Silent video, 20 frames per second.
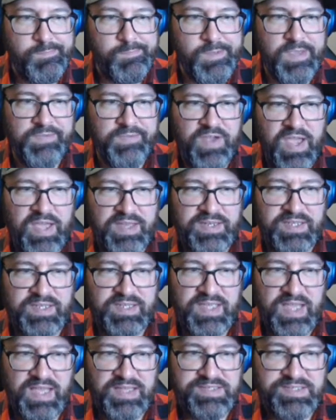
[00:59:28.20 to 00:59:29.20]
If I had to
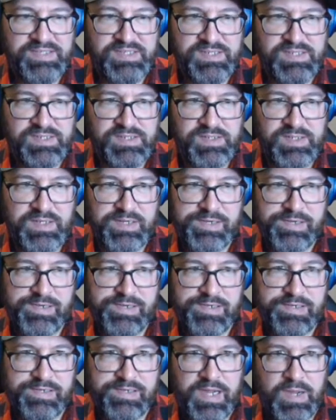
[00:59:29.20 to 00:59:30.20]
guess,
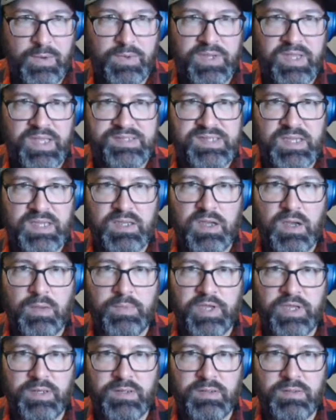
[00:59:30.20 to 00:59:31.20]
I would guess I come
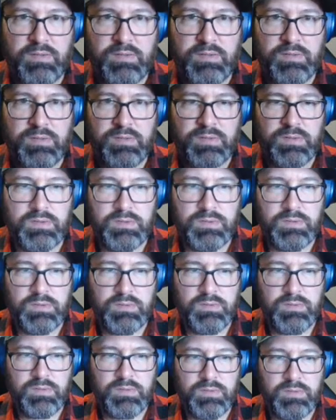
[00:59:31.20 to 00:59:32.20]
in
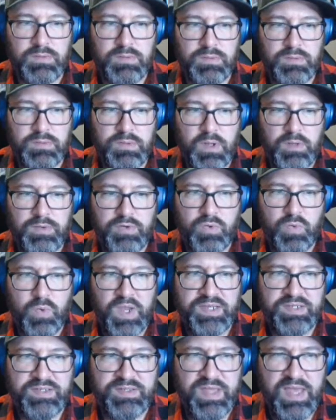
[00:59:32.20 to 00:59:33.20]

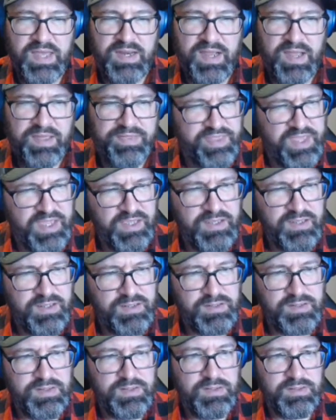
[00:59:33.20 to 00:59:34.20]
underweight to that. I
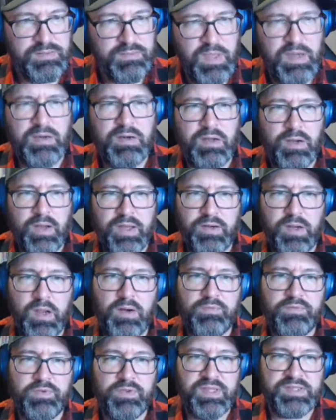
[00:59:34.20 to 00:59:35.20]
don't know. I
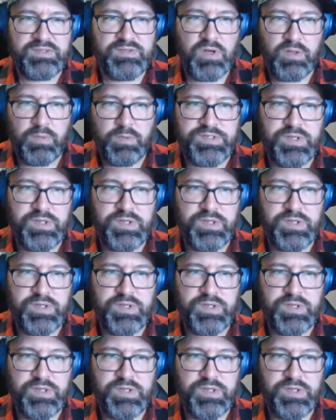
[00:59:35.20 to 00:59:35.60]
don't feel that strongly.